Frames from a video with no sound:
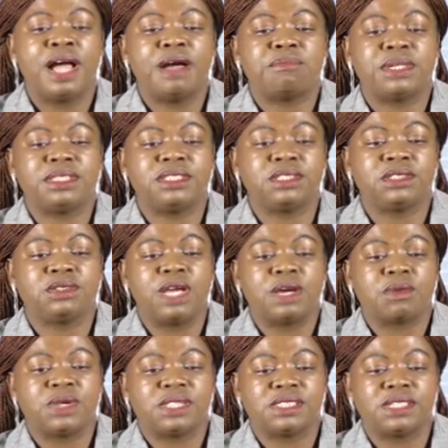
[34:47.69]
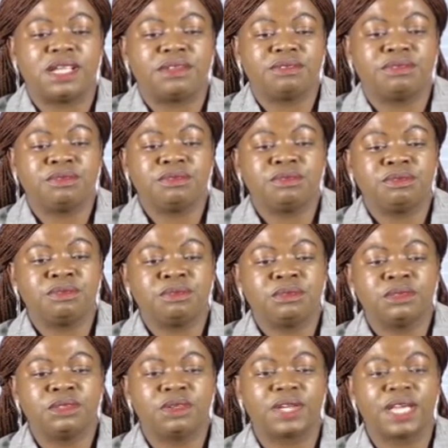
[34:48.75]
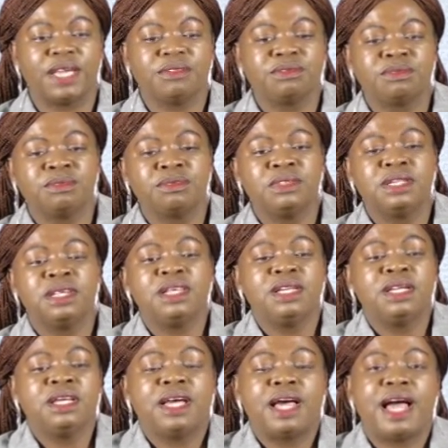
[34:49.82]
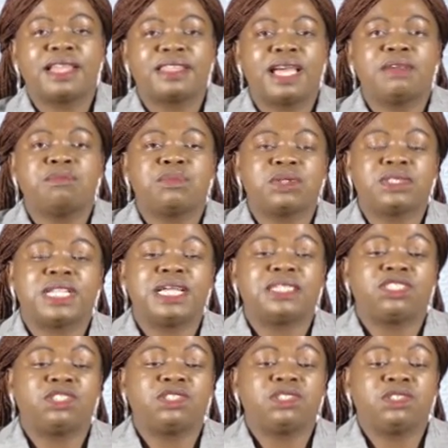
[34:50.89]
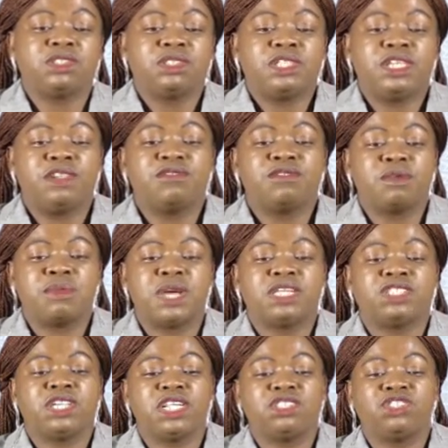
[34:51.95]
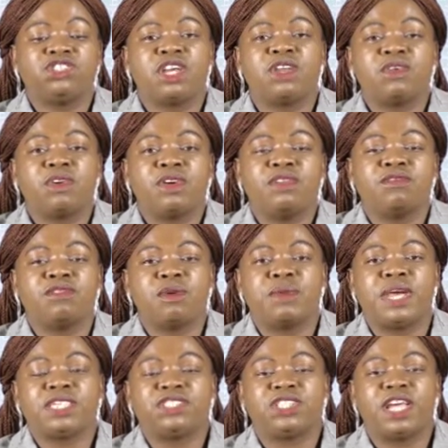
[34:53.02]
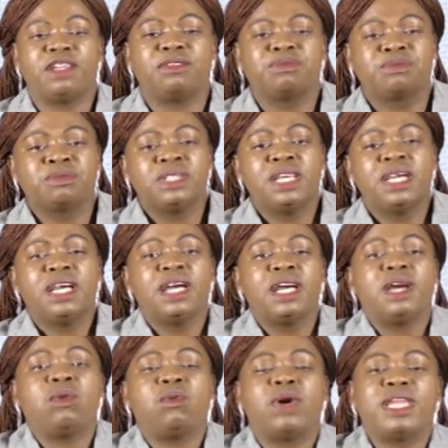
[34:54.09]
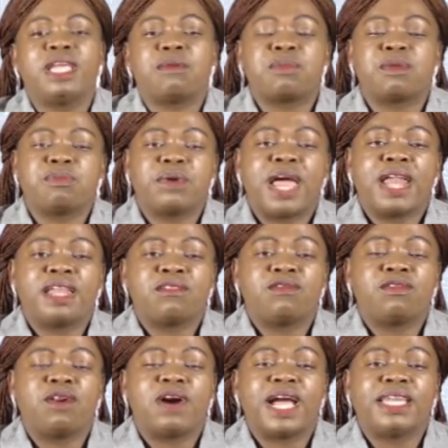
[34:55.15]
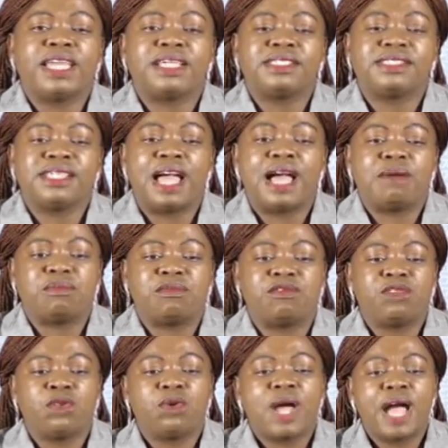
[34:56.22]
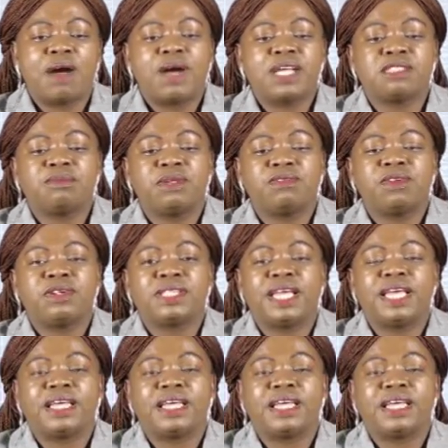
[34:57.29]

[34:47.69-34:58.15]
particular question. Okay? Other important information, general information, when you're preparing for an exam, few hours before the